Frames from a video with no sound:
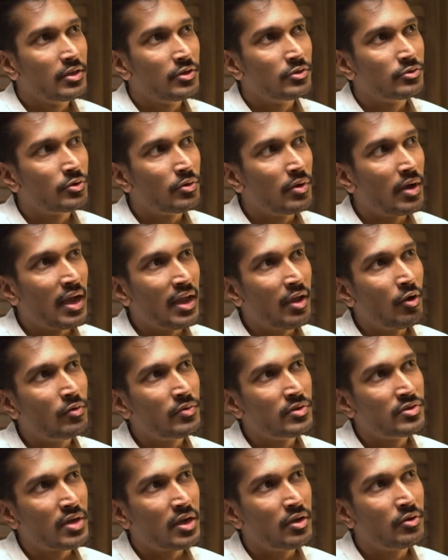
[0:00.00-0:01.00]
So I
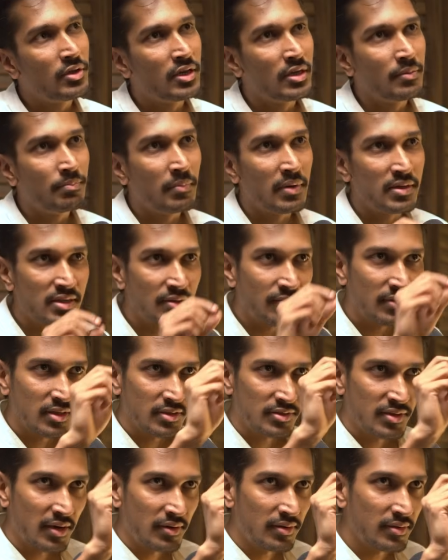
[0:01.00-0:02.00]
always try to keep myself in the
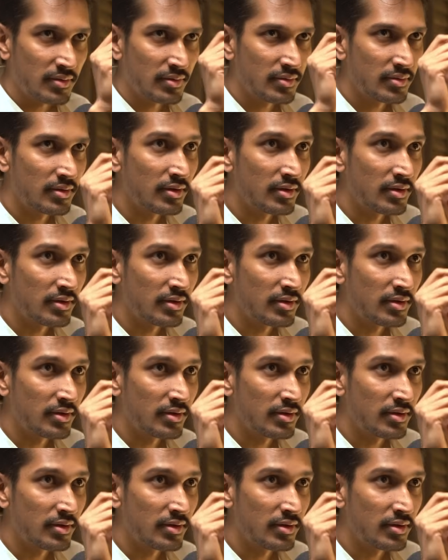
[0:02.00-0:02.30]
center.